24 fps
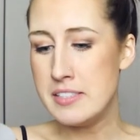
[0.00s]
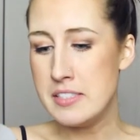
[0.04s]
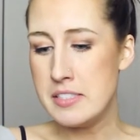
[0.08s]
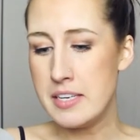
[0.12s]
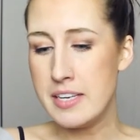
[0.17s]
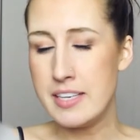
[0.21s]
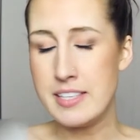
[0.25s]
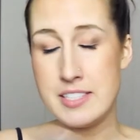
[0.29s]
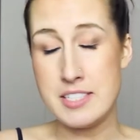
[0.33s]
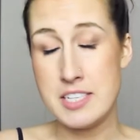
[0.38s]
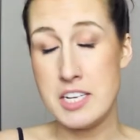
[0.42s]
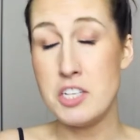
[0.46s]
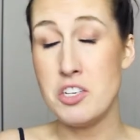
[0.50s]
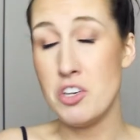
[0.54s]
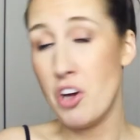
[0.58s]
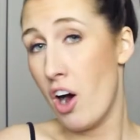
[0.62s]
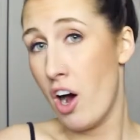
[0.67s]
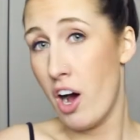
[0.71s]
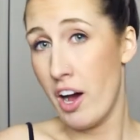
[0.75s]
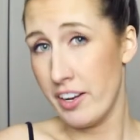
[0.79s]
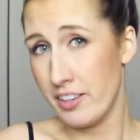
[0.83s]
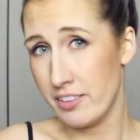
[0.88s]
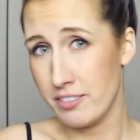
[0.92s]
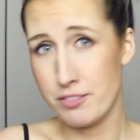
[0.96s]
it did
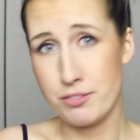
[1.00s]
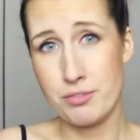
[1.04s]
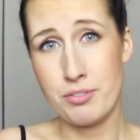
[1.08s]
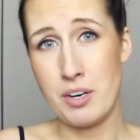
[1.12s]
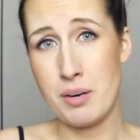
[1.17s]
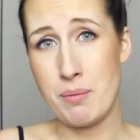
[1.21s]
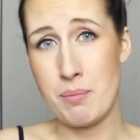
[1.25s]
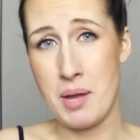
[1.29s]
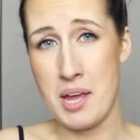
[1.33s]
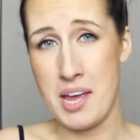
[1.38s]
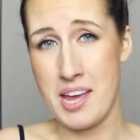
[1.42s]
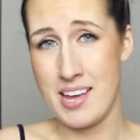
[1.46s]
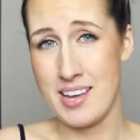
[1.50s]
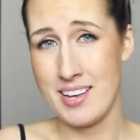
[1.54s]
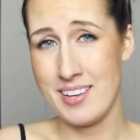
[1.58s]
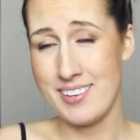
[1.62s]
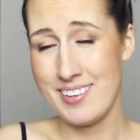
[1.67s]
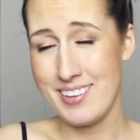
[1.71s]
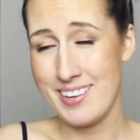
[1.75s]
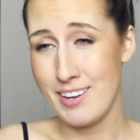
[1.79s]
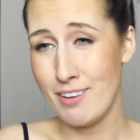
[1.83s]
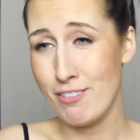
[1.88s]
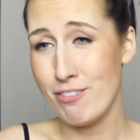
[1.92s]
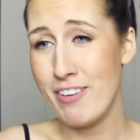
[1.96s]
not for me.
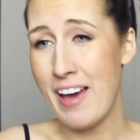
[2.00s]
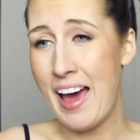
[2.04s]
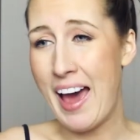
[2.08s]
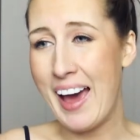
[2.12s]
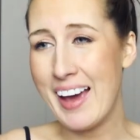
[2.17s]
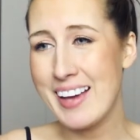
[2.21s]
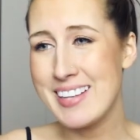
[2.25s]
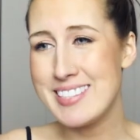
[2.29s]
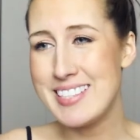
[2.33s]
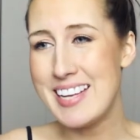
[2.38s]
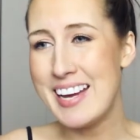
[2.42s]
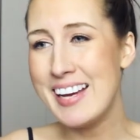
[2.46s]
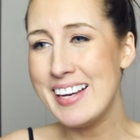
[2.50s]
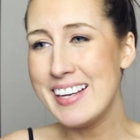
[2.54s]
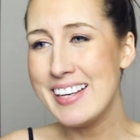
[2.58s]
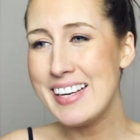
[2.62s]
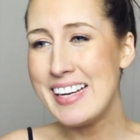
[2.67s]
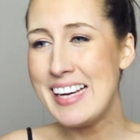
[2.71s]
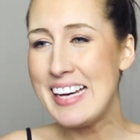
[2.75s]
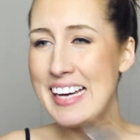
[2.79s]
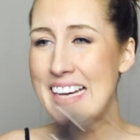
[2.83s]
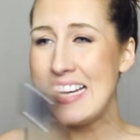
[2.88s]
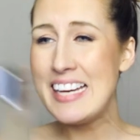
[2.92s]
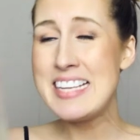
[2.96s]
In fact,
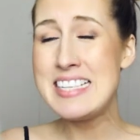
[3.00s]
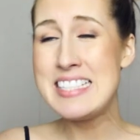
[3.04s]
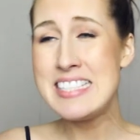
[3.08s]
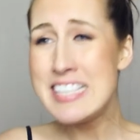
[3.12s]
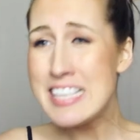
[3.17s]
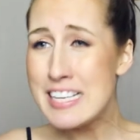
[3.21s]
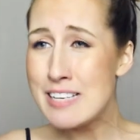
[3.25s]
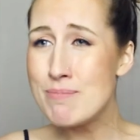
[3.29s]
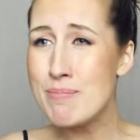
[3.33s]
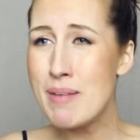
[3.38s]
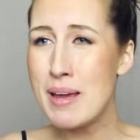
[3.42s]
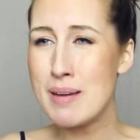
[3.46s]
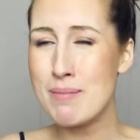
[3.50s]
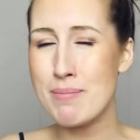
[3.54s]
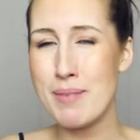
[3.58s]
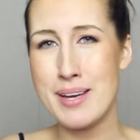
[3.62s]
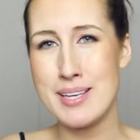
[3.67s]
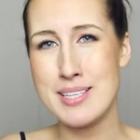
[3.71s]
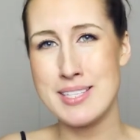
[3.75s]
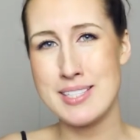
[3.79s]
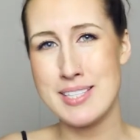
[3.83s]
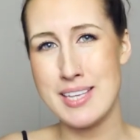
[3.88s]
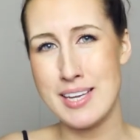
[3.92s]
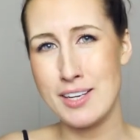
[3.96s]
it did make my
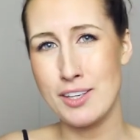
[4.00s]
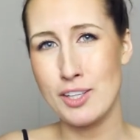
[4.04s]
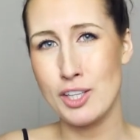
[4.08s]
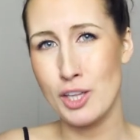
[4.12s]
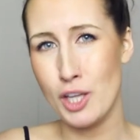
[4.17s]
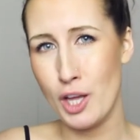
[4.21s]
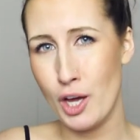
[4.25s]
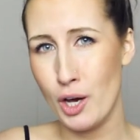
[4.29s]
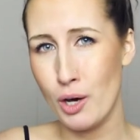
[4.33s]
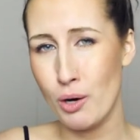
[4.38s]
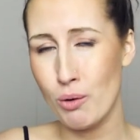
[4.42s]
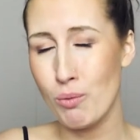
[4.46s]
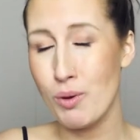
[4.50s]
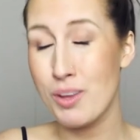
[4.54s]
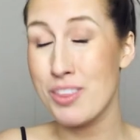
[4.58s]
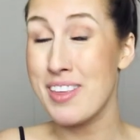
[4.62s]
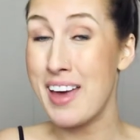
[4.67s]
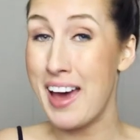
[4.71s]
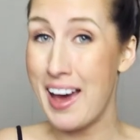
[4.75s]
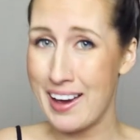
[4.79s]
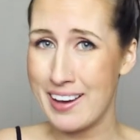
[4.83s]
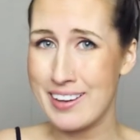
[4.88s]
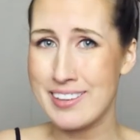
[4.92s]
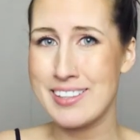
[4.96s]
skin glow with
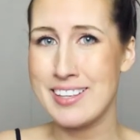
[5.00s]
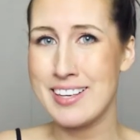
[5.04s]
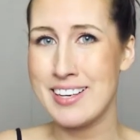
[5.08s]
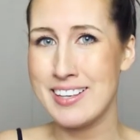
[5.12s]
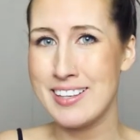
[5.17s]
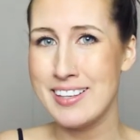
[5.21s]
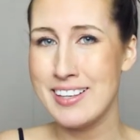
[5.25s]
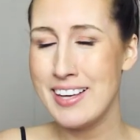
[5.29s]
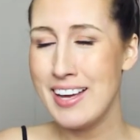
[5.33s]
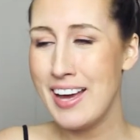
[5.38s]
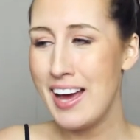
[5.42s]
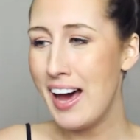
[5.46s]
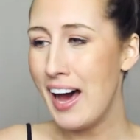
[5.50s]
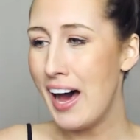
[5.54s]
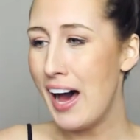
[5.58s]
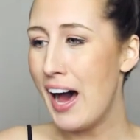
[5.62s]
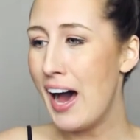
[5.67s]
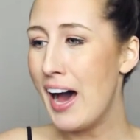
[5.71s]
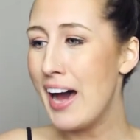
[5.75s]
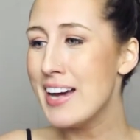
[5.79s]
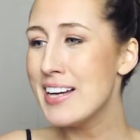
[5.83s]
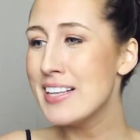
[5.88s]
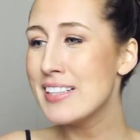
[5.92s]
acne. I